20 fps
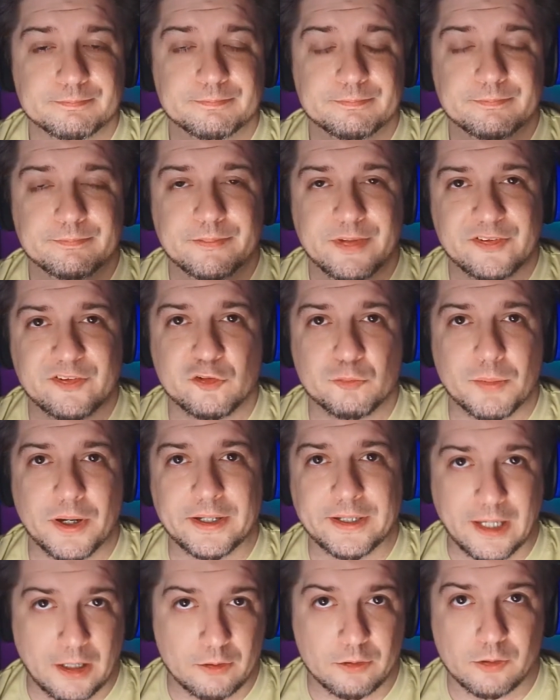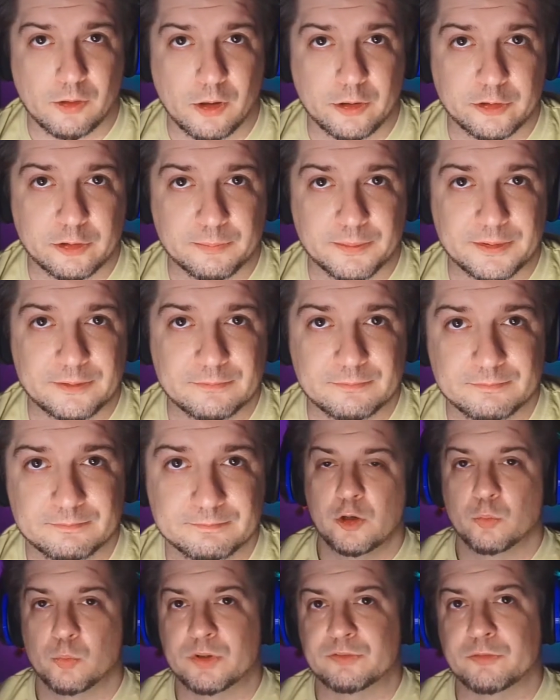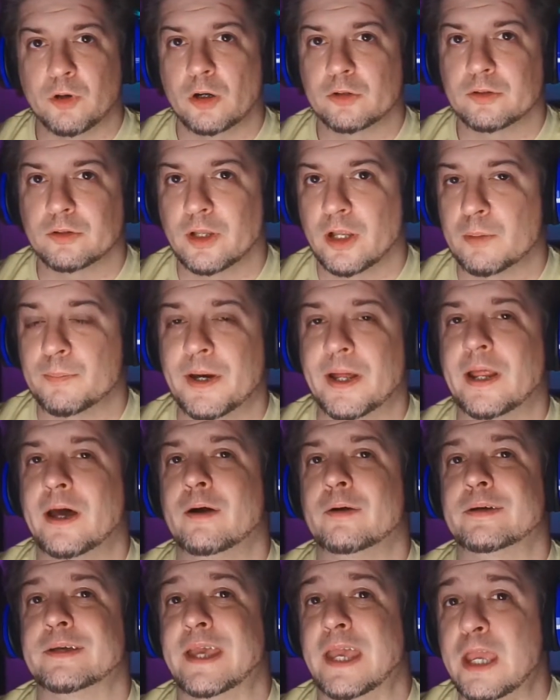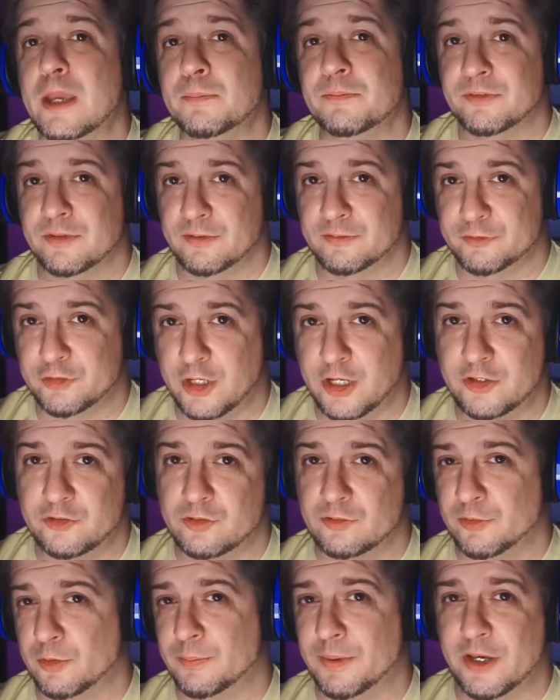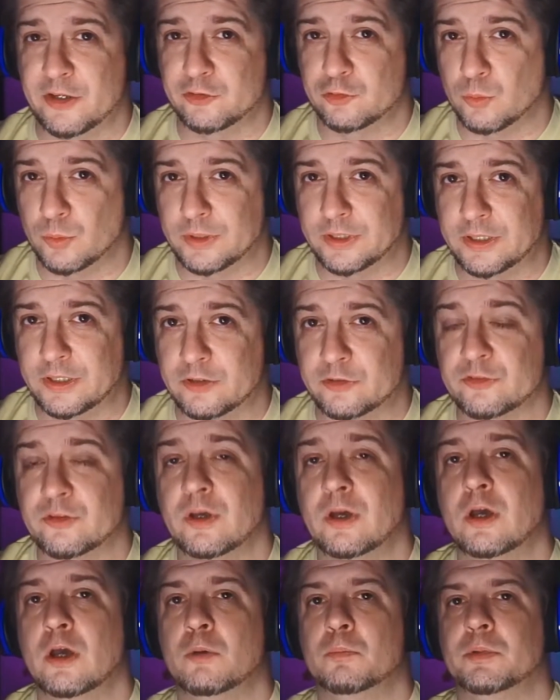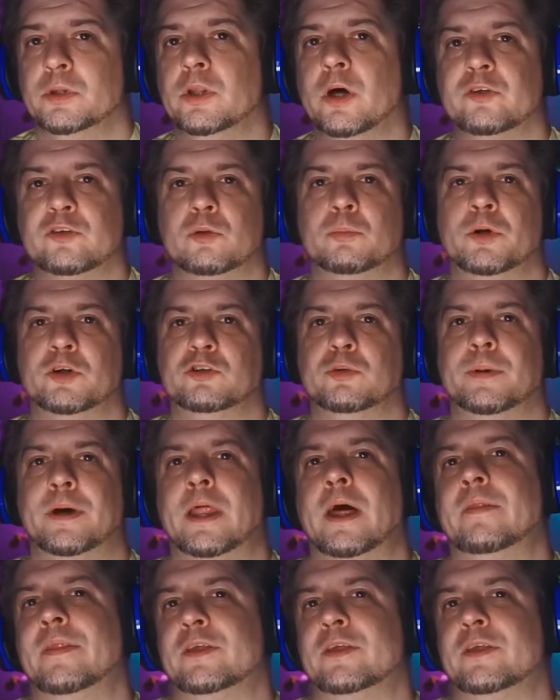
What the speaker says: this is my counter argument. We've talked a lot about how games have changed over the past 20 years, but not so much about how that's